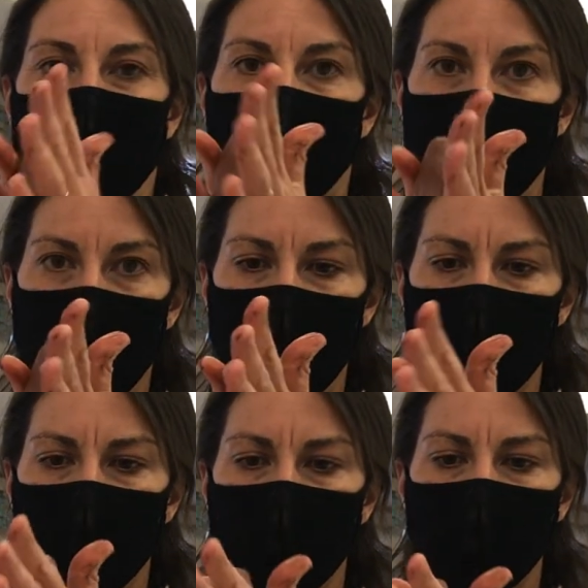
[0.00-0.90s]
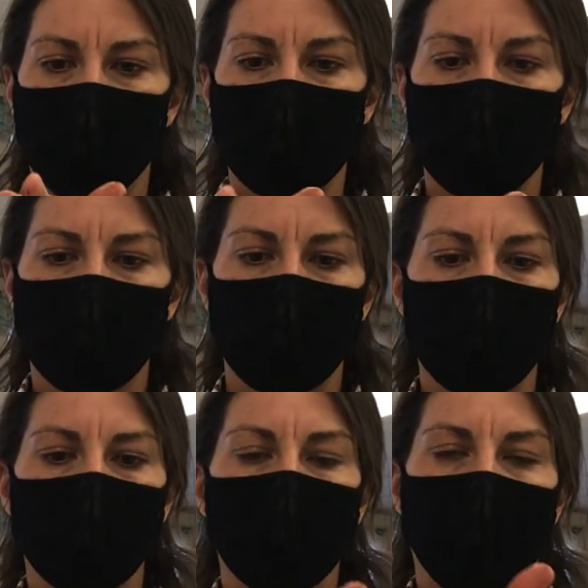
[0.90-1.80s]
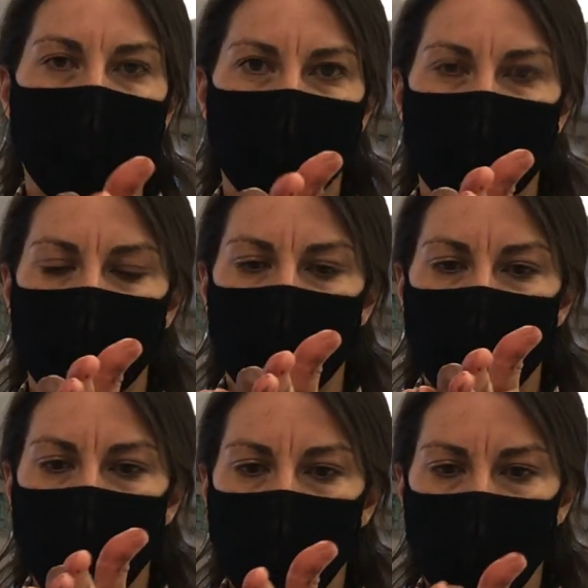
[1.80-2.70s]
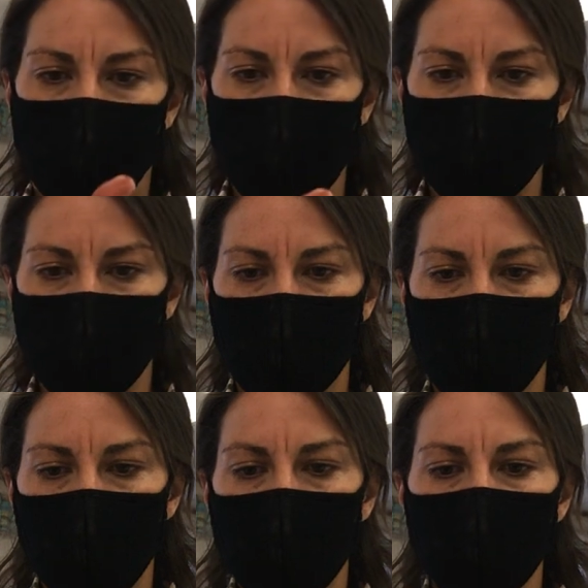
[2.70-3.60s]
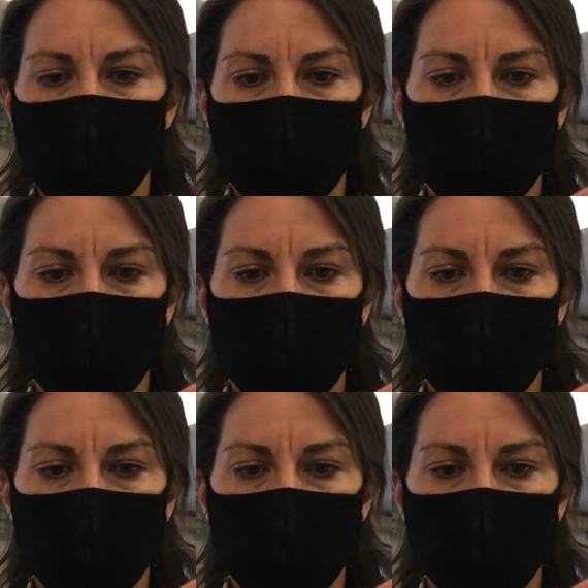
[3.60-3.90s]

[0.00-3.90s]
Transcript: Then you're going to, I like to do the press and roll